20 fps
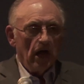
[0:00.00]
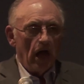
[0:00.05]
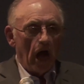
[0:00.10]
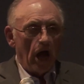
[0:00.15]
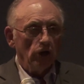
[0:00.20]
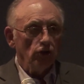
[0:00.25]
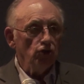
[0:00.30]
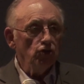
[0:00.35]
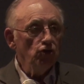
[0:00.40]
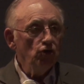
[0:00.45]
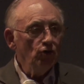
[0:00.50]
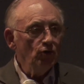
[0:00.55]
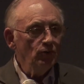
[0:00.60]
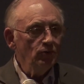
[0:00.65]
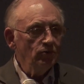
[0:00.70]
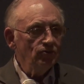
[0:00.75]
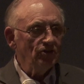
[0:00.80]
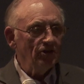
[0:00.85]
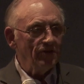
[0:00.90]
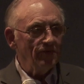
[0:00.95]
and
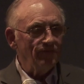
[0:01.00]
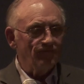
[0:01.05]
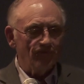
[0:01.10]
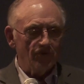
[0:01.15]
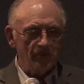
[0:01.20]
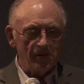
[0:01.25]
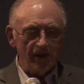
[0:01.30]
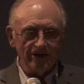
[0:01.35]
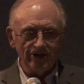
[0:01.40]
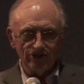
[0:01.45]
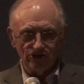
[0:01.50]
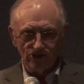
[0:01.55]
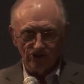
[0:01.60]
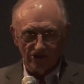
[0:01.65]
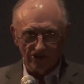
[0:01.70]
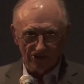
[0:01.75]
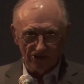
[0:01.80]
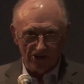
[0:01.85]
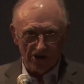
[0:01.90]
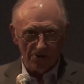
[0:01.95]
use information
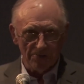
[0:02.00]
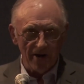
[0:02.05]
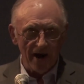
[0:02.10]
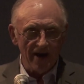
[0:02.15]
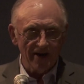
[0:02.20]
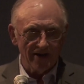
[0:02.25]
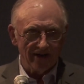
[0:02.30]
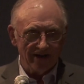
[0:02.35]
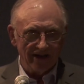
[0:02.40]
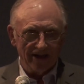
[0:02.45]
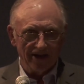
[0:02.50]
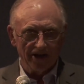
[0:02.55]
as a commodity